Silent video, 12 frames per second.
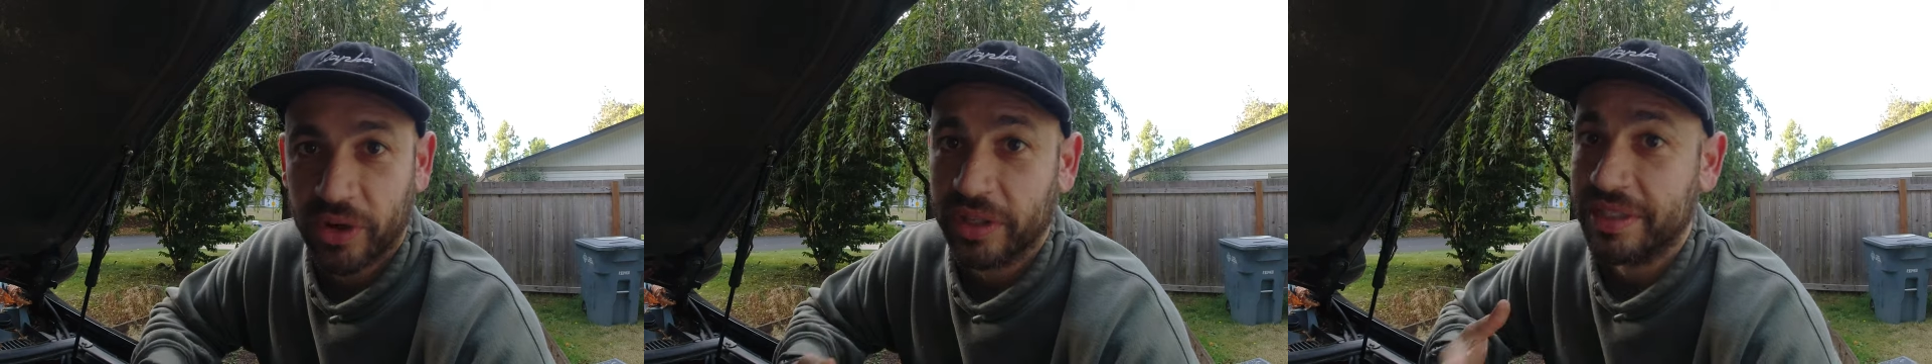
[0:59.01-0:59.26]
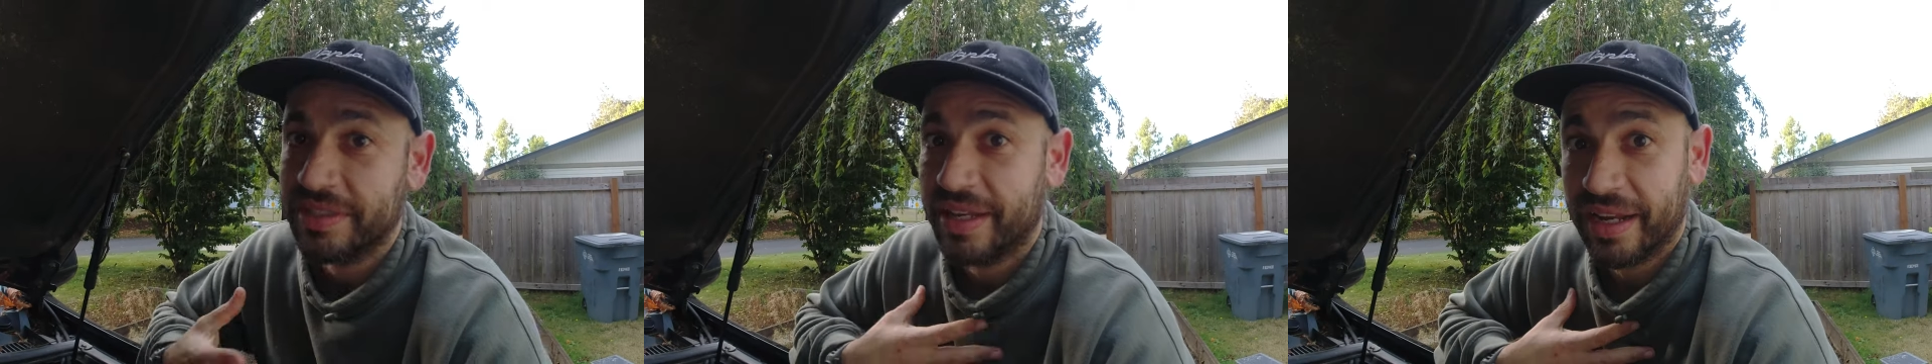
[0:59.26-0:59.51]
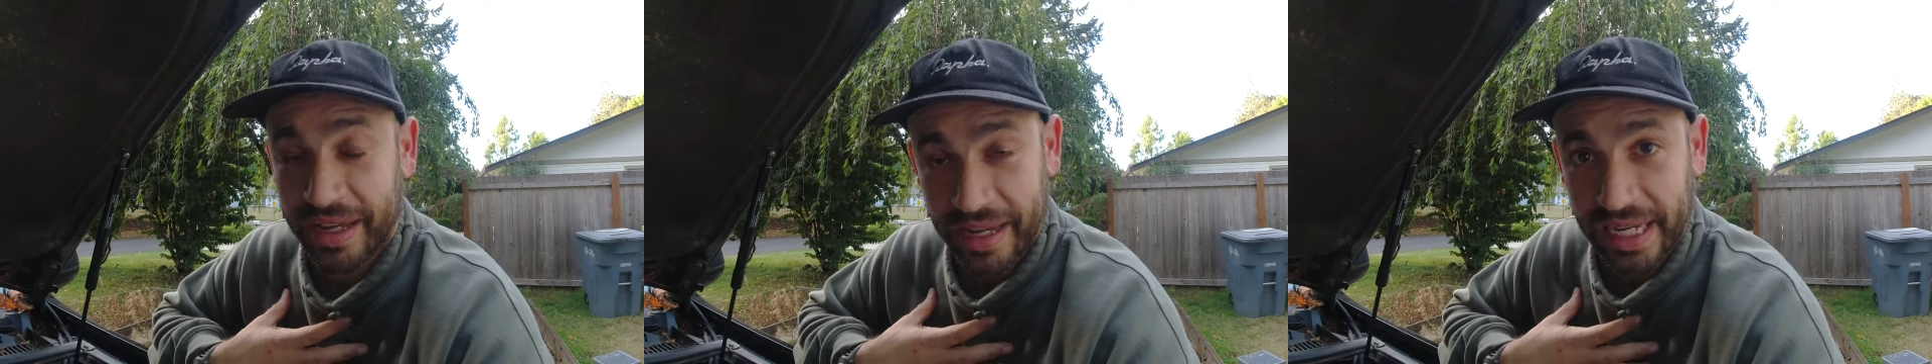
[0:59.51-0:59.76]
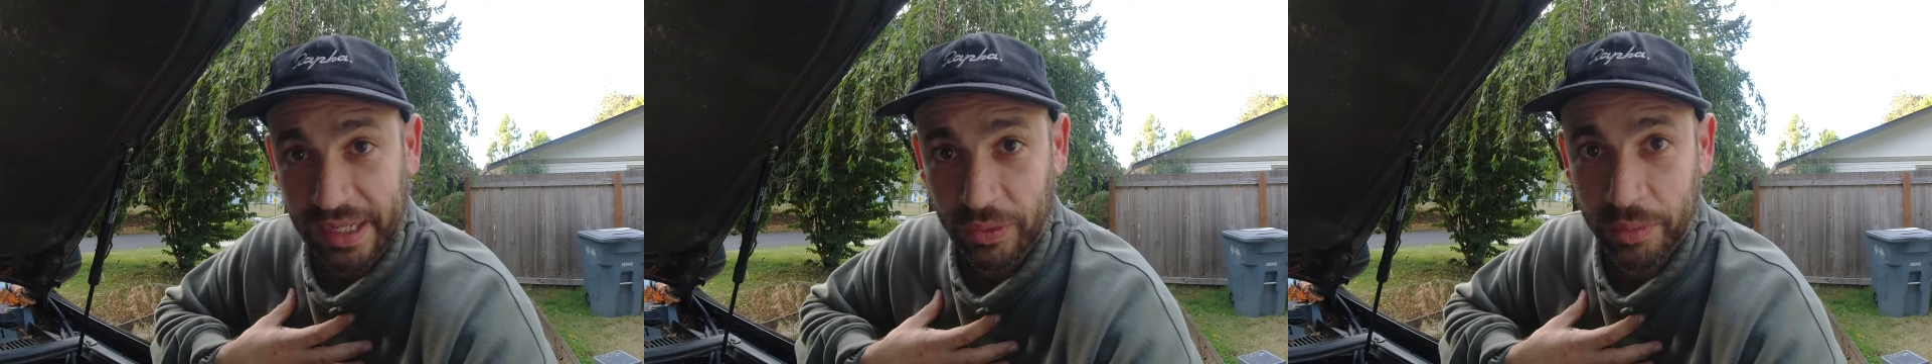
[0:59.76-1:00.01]
or at least that I
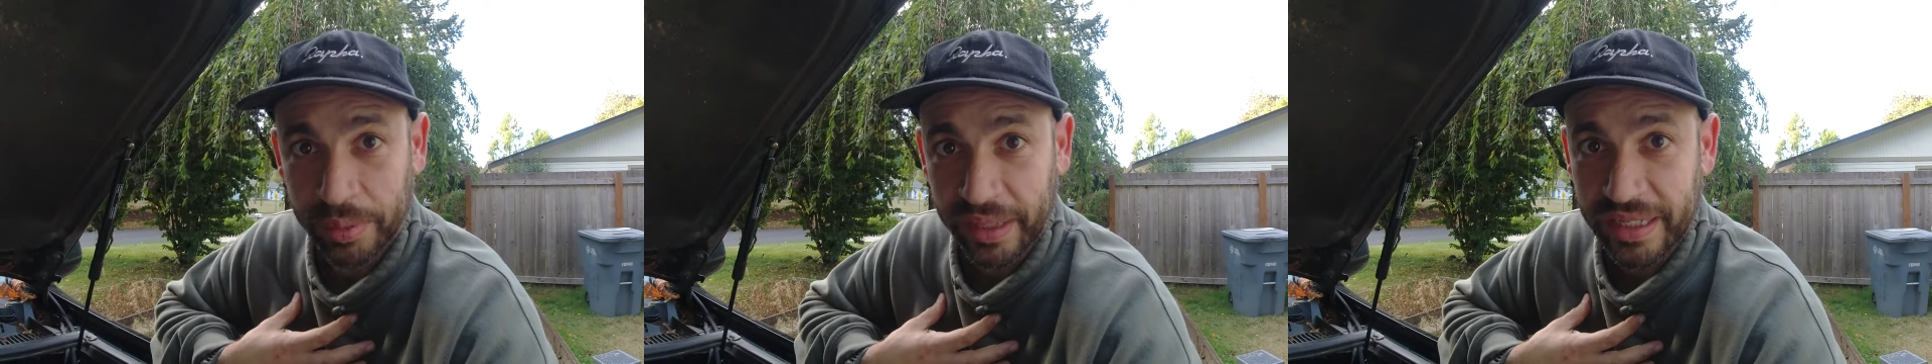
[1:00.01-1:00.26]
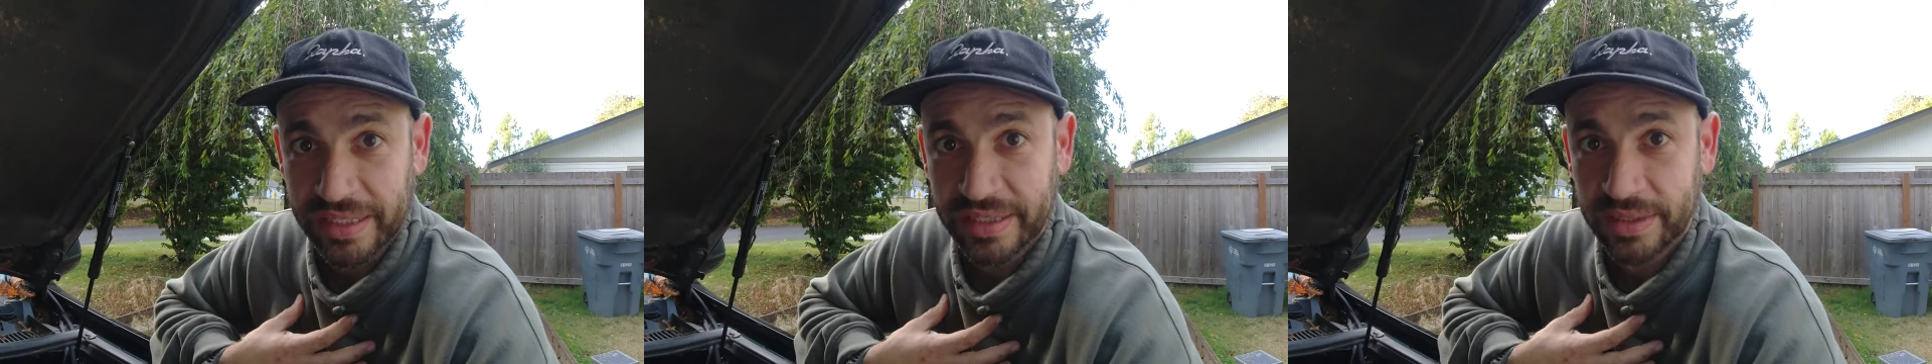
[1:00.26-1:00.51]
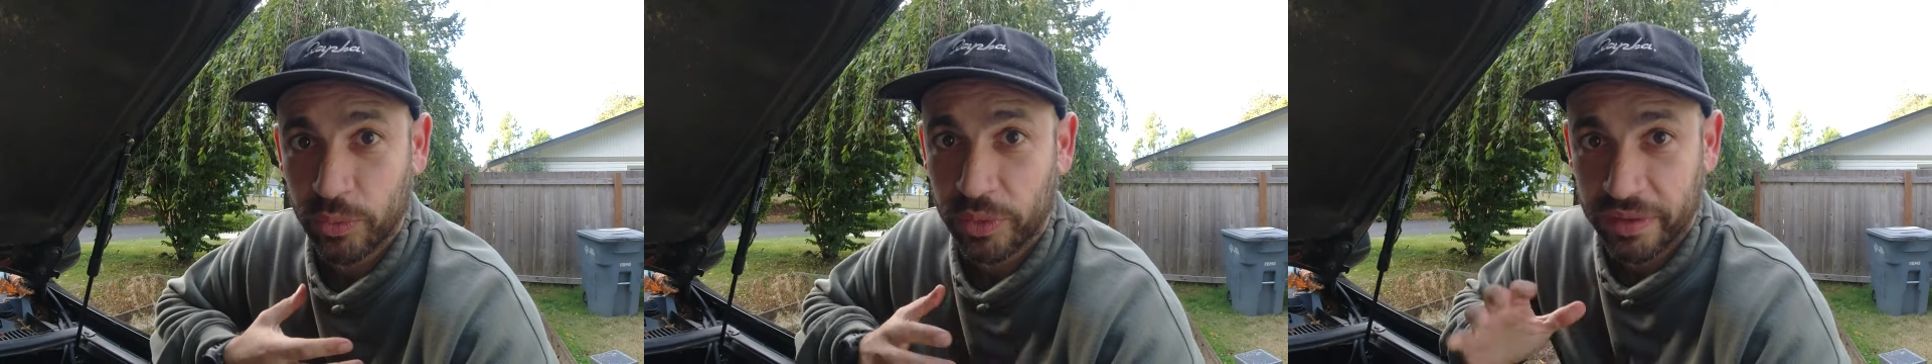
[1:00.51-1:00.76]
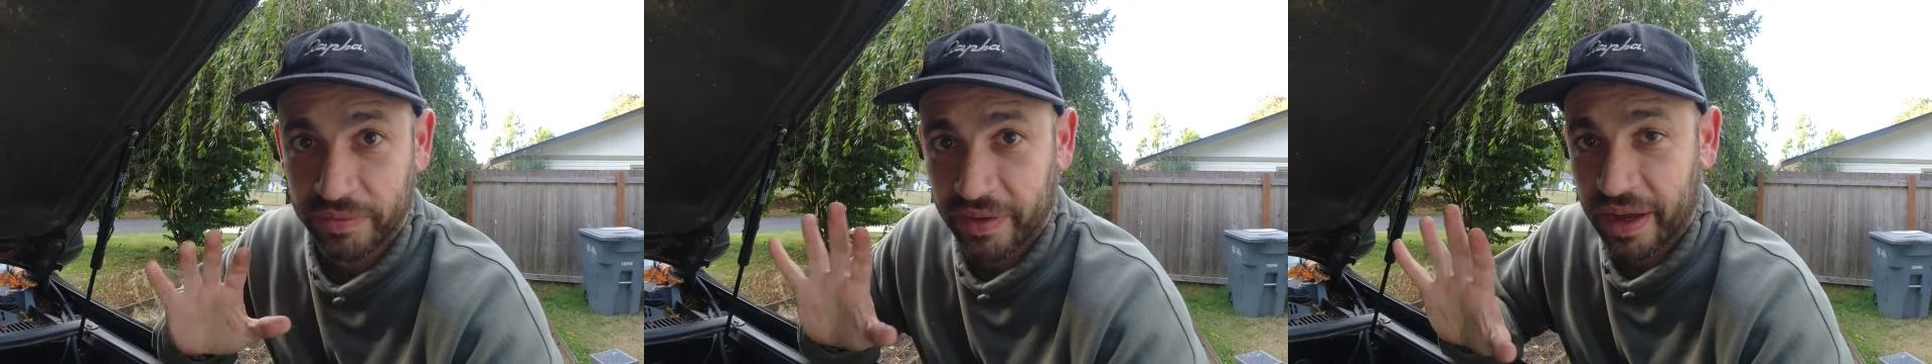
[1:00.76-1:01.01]
had to replace
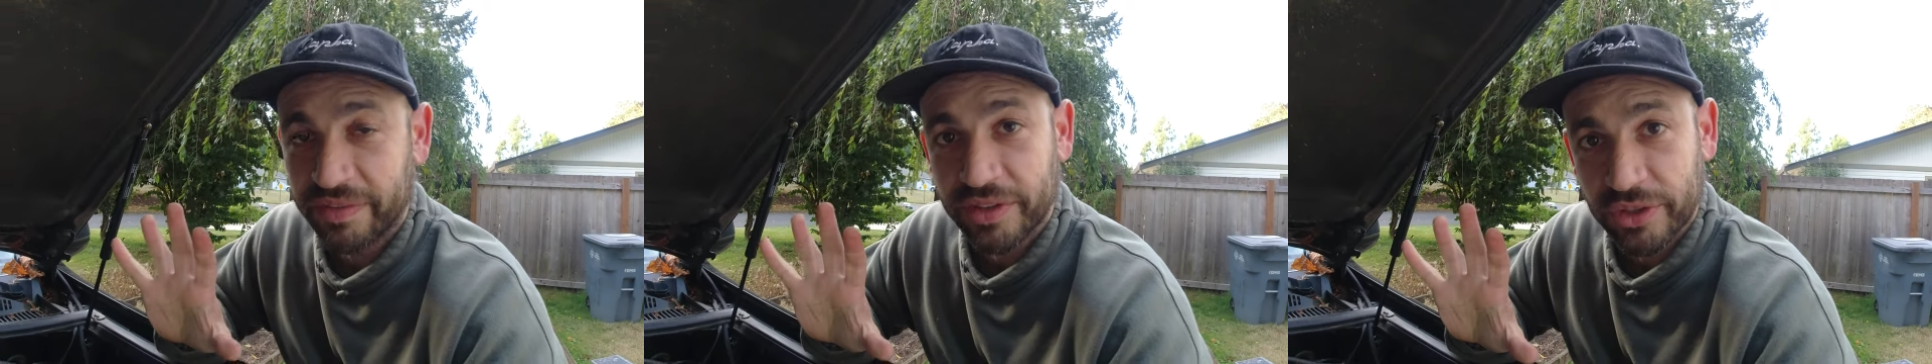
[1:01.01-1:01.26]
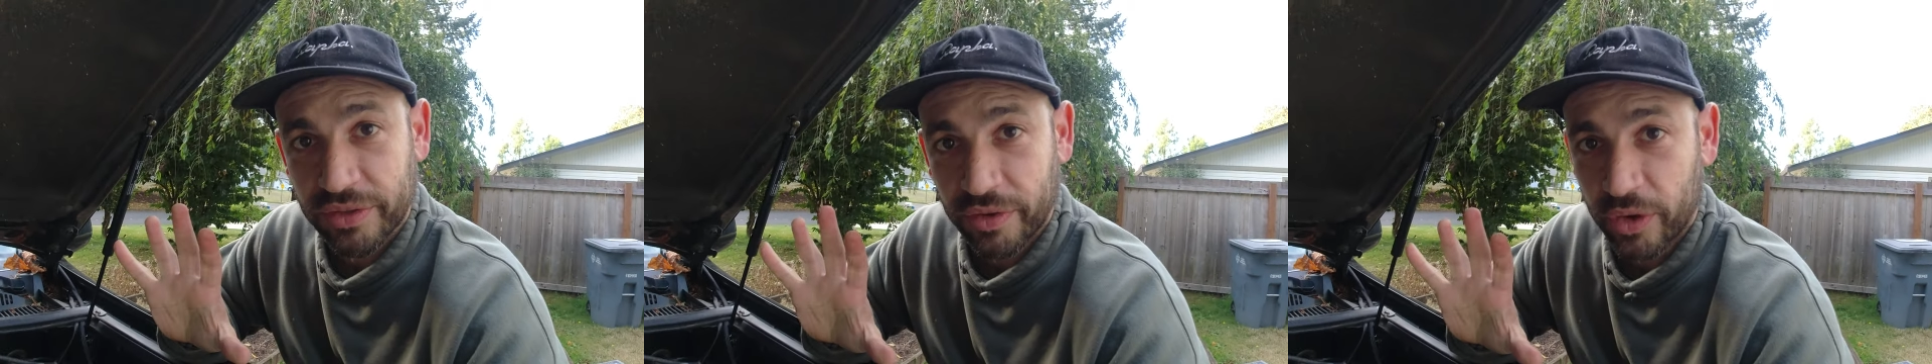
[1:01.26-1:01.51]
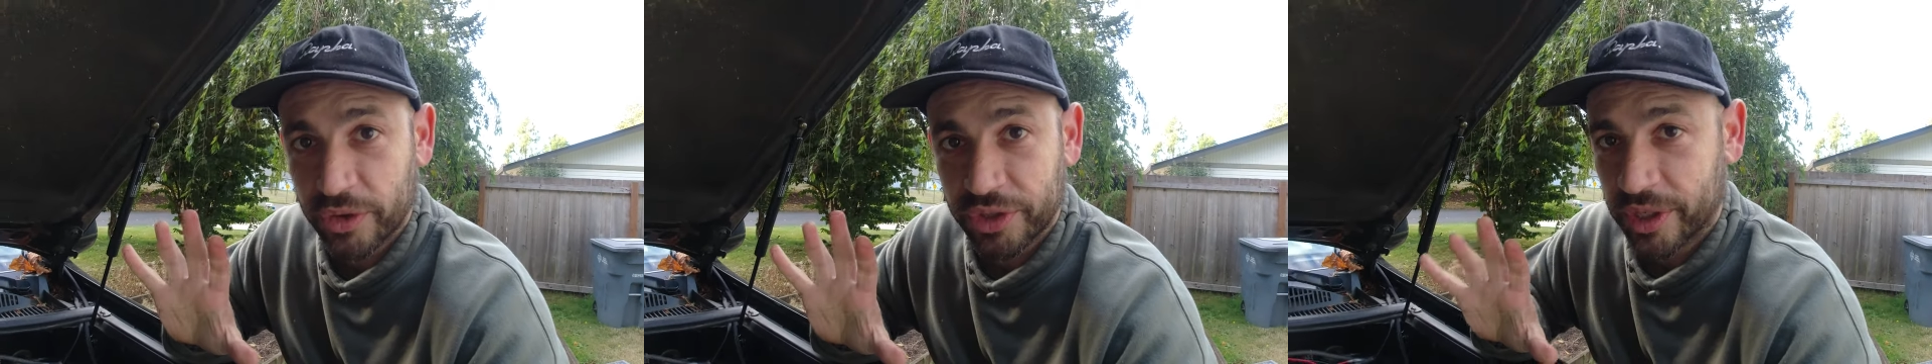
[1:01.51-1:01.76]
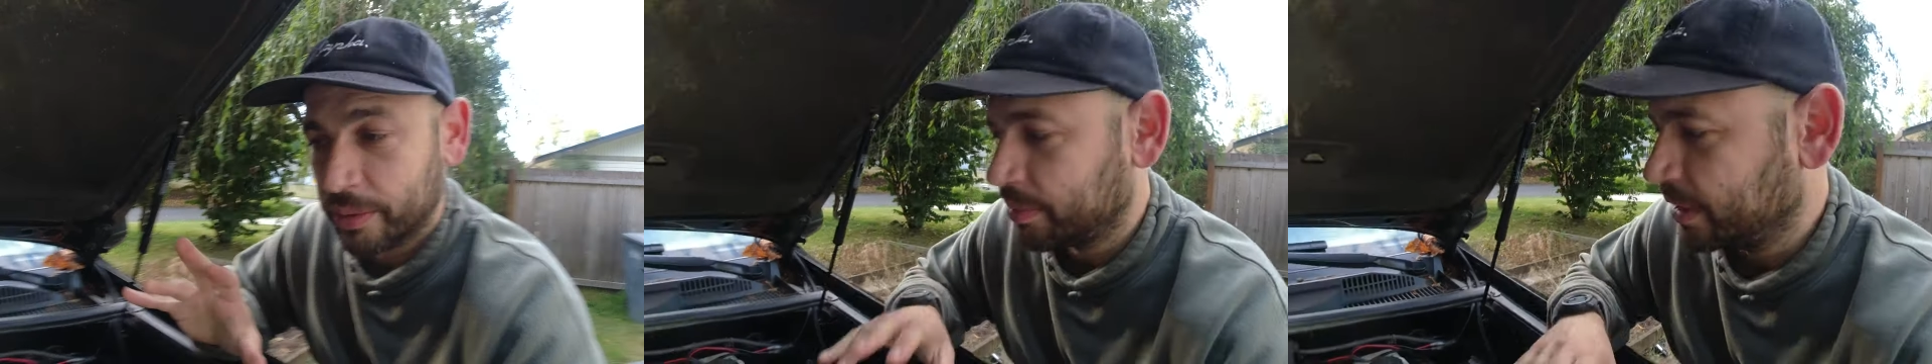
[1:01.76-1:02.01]
within 5 years of
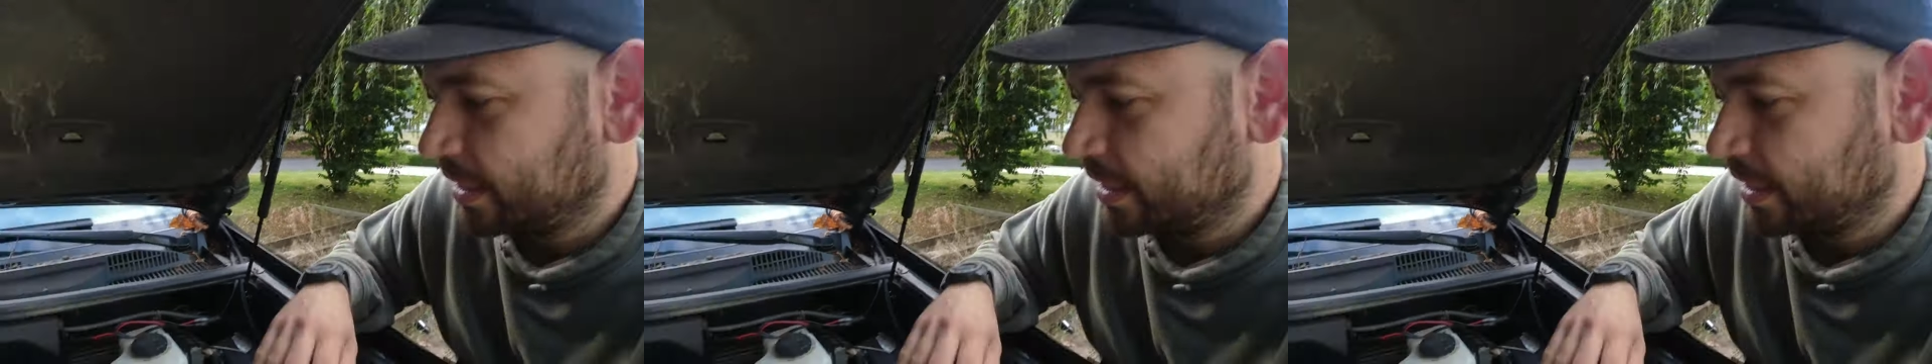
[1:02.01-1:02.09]
ownership,